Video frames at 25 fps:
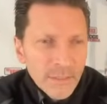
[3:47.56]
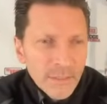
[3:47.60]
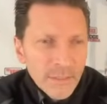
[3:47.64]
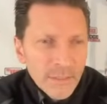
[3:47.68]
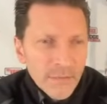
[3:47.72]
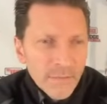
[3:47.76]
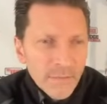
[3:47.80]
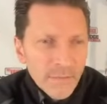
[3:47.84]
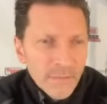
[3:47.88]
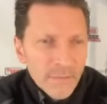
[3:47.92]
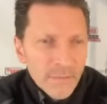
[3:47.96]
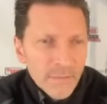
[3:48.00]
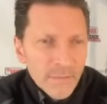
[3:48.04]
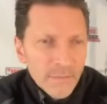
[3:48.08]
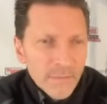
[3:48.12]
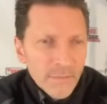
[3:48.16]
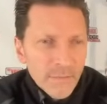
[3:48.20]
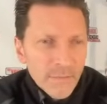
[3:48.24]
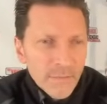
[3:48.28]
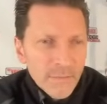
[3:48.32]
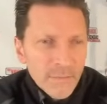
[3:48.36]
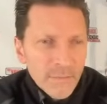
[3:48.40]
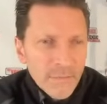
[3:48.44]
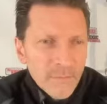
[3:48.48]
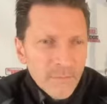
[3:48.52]

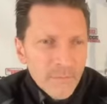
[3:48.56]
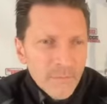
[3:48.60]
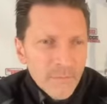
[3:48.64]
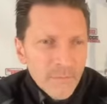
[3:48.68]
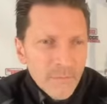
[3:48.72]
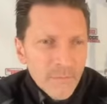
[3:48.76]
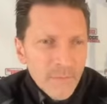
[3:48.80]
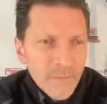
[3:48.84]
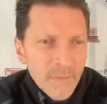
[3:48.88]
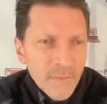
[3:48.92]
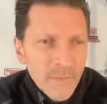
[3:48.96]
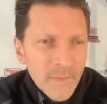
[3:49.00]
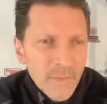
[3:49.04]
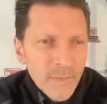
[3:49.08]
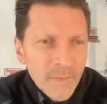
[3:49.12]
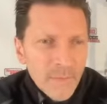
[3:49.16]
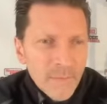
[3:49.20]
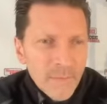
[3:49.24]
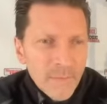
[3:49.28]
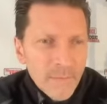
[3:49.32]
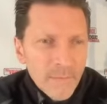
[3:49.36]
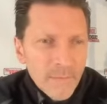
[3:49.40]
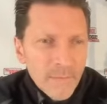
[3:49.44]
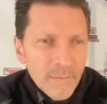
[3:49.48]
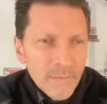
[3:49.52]

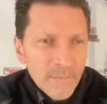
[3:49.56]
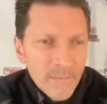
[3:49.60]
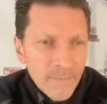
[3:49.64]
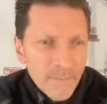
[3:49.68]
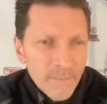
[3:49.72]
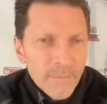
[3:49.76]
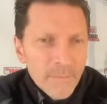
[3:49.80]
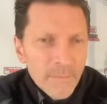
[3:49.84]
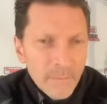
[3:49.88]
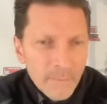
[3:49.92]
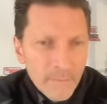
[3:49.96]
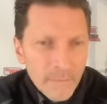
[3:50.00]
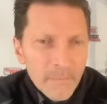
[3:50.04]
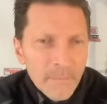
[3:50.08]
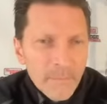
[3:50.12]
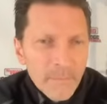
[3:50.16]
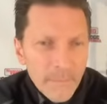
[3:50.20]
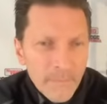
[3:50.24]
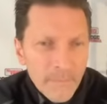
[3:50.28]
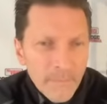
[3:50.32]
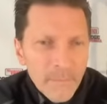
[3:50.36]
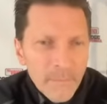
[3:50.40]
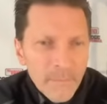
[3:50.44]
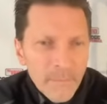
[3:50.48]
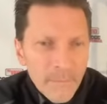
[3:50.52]

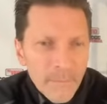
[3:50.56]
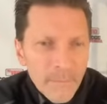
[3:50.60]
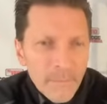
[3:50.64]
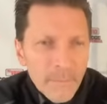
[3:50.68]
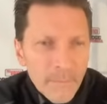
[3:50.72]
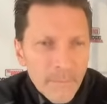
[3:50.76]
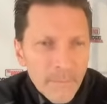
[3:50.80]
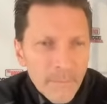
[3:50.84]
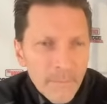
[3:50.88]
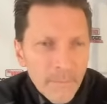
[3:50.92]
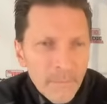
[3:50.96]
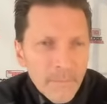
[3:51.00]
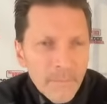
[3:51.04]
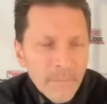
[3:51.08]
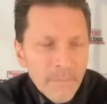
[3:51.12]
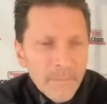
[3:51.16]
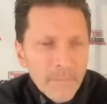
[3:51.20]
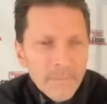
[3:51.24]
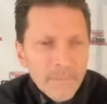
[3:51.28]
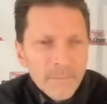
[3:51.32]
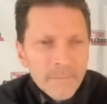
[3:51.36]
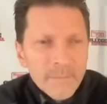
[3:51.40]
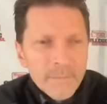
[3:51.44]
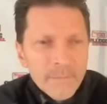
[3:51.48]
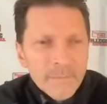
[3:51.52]

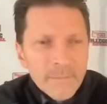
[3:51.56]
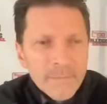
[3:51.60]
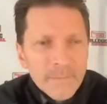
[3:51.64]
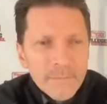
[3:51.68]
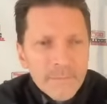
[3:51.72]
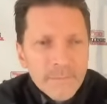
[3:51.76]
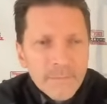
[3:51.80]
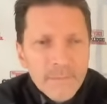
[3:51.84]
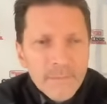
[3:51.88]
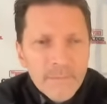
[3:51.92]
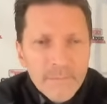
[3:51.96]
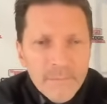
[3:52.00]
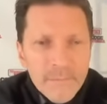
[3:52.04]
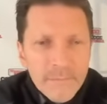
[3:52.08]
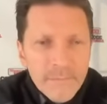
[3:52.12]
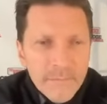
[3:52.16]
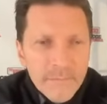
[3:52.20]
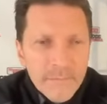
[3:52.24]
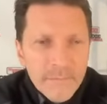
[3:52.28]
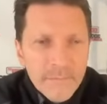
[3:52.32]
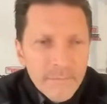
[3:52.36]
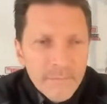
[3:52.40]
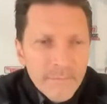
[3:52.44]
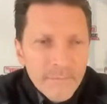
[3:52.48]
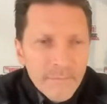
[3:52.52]

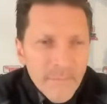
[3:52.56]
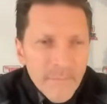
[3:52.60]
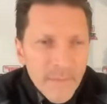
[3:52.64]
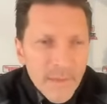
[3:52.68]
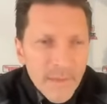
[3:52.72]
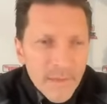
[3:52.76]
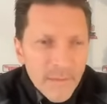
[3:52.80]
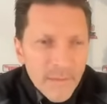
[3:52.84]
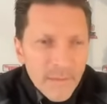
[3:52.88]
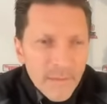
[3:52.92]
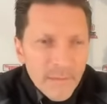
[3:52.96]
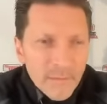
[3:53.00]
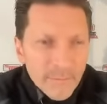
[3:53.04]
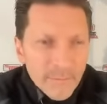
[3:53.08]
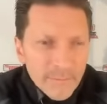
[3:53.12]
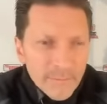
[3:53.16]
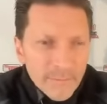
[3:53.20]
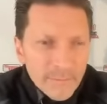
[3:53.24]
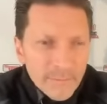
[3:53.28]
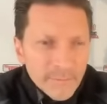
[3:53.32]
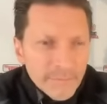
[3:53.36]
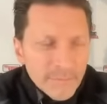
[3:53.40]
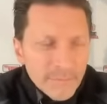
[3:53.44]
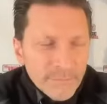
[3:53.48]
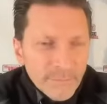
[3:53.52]

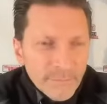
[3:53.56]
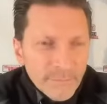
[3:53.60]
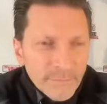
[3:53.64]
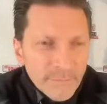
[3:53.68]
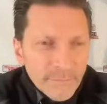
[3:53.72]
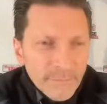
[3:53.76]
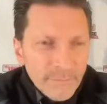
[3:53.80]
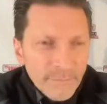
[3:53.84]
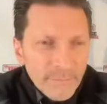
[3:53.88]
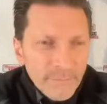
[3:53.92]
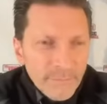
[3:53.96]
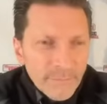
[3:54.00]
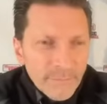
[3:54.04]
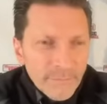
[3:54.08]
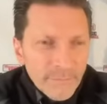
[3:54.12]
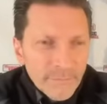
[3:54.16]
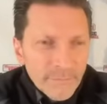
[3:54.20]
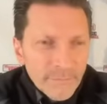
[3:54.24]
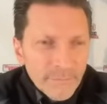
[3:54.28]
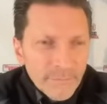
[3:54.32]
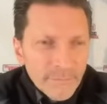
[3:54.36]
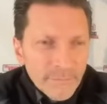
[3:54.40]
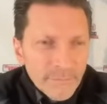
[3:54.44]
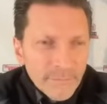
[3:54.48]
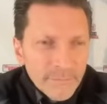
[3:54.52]

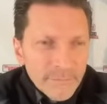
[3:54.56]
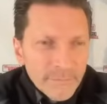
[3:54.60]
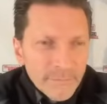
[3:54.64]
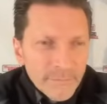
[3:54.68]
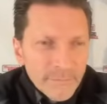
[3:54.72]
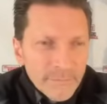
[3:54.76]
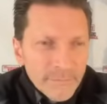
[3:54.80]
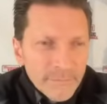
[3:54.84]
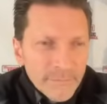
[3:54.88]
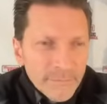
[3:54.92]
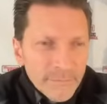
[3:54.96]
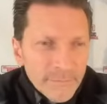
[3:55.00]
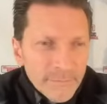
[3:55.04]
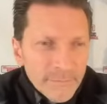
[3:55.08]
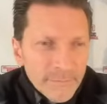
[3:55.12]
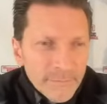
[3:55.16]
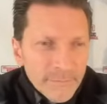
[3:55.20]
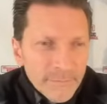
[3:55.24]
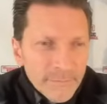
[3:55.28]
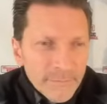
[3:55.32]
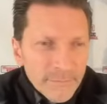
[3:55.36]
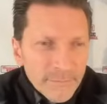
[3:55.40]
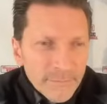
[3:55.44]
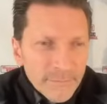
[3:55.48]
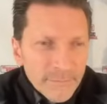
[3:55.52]
(not speaking)